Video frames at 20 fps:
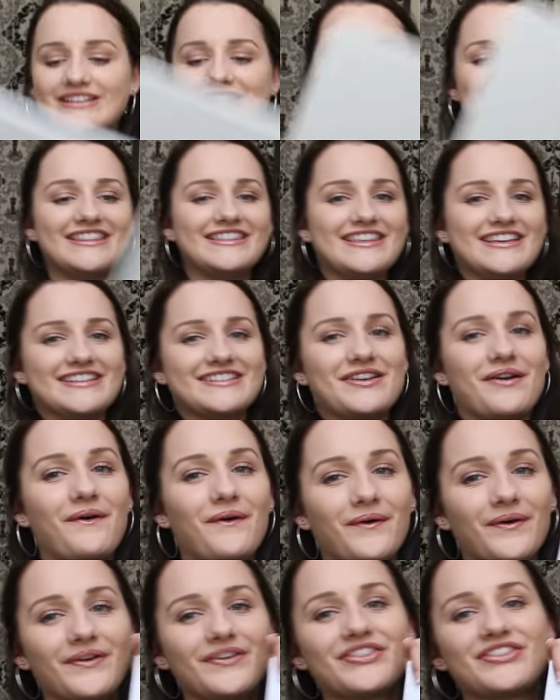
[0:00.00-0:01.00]
I did this
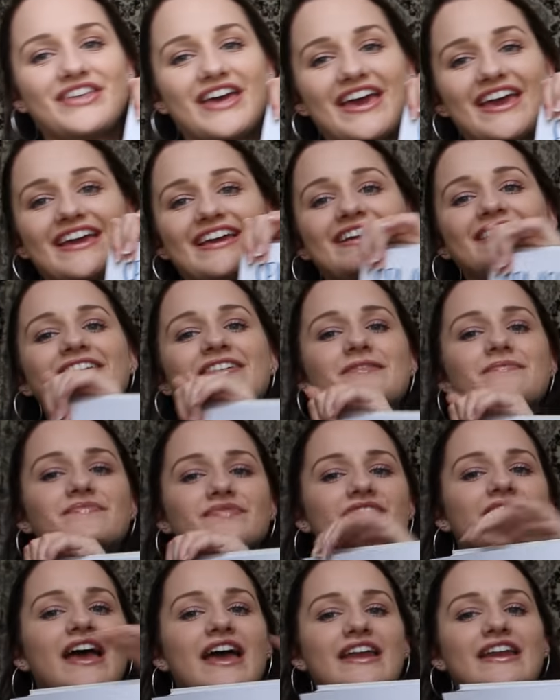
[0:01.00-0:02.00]
whole thing,
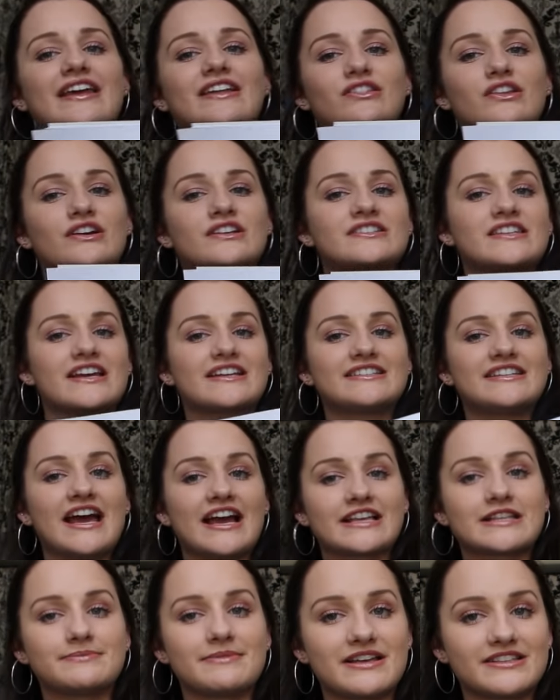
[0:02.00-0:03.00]
and it looks like
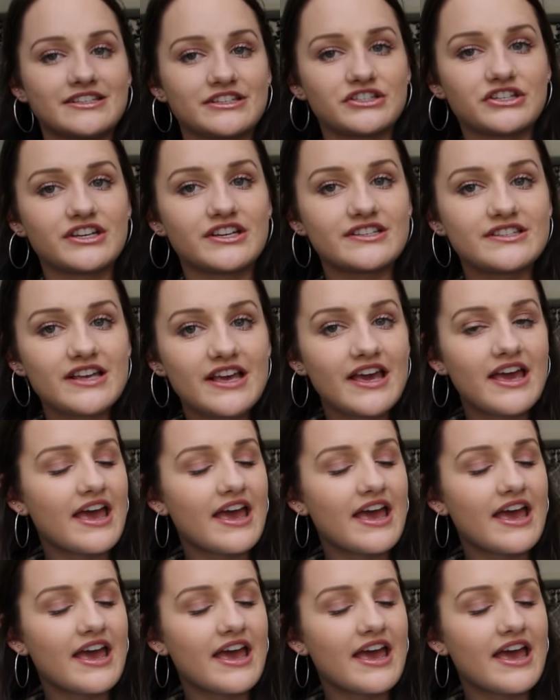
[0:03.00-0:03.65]
text messages.